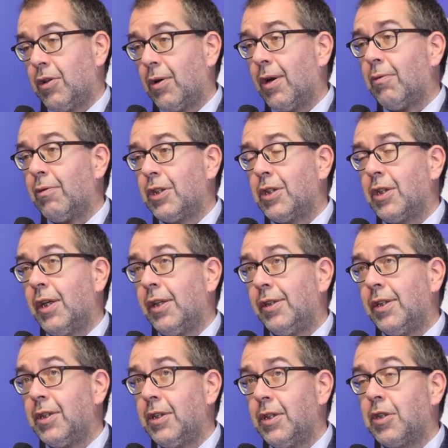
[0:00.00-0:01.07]
So I would say
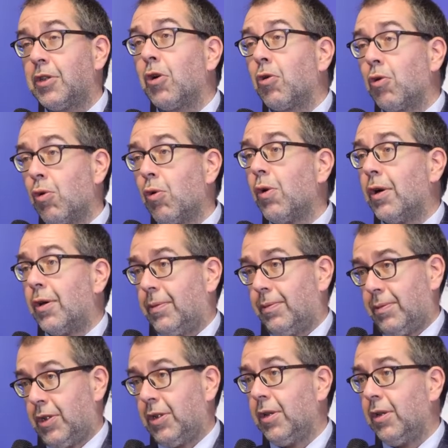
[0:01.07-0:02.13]
this is the core
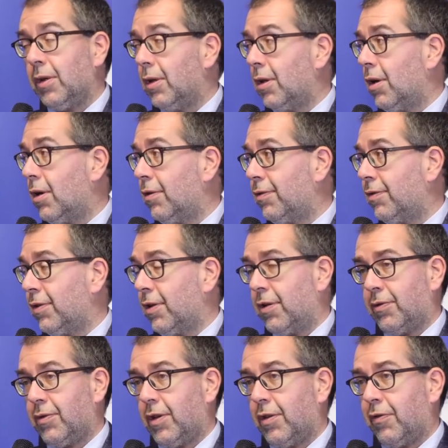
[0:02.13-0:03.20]
still of
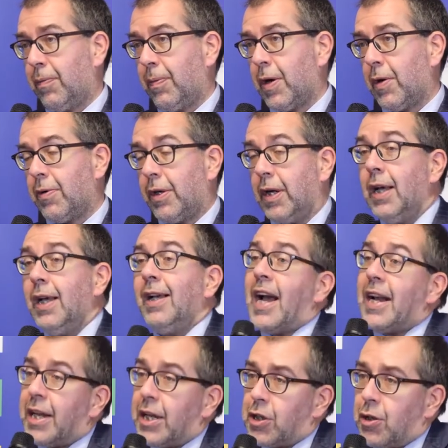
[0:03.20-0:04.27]
of, of power,
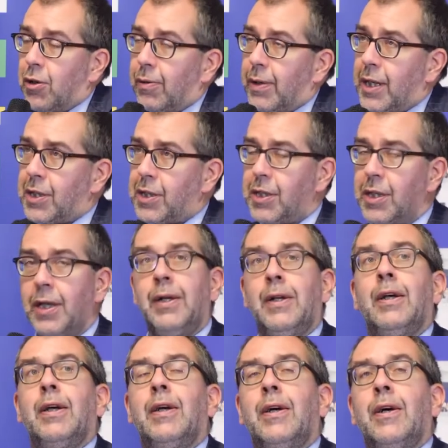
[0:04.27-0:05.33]
and as long as
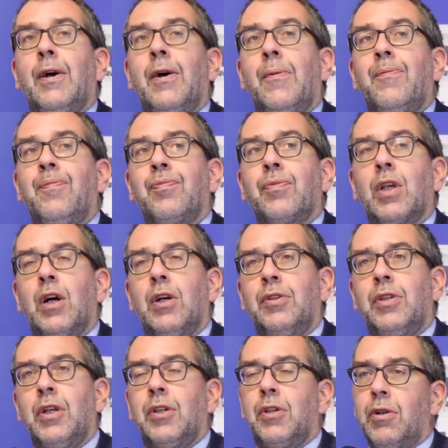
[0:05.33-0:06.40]
um,
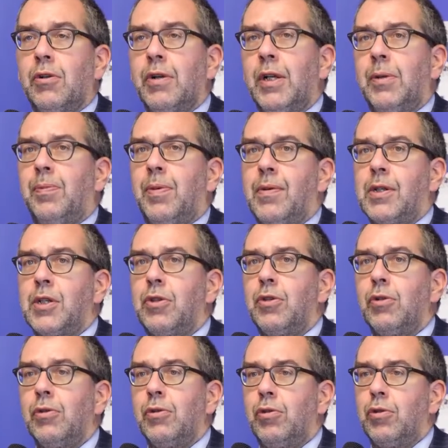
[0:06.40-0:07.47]
the other great powers
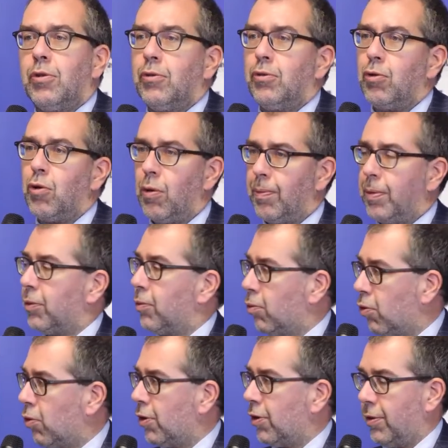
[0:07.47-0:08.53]
don't turn to
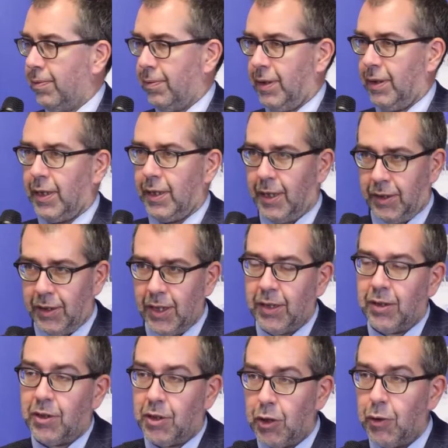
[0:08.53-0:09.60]
open war, then I
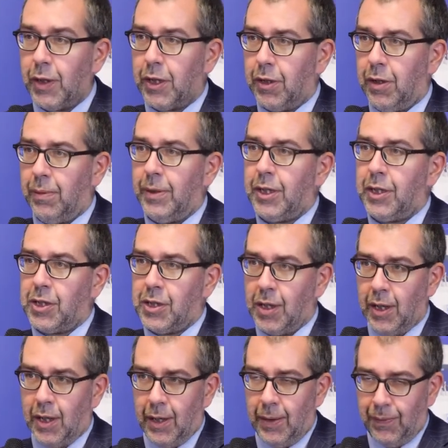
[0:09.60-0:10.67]
think geoeconomics
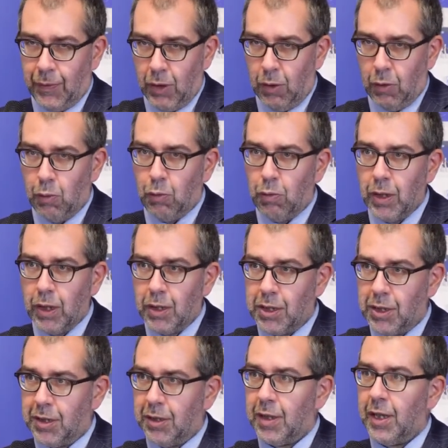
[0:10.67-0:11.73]
will
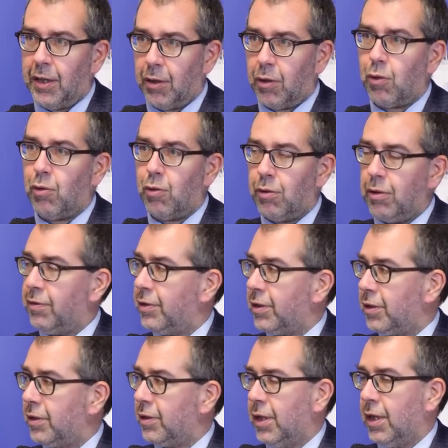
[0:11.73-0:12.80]
stay the core of
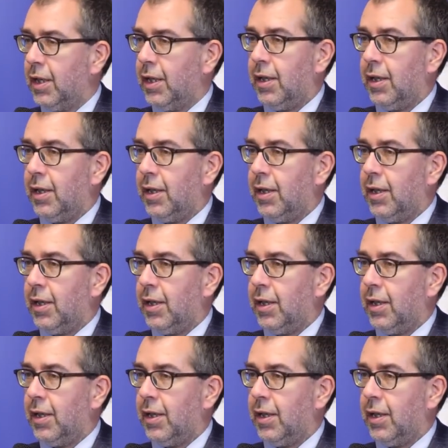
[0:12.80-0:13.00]
it.